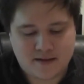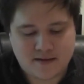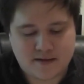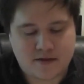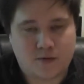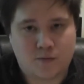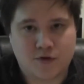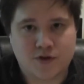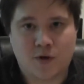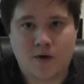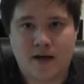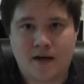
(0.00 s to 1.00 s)
So we'll just
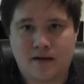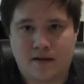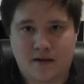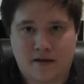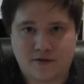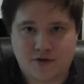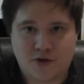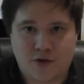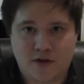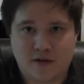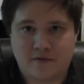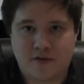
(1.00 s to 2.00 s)
go ahead and I'll show you
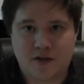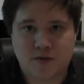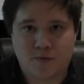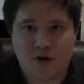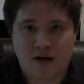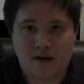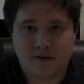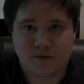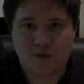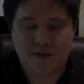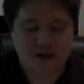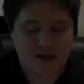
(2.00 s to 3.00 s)
the finished product
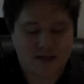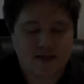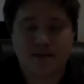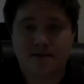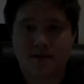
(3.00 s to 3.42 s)
once I get this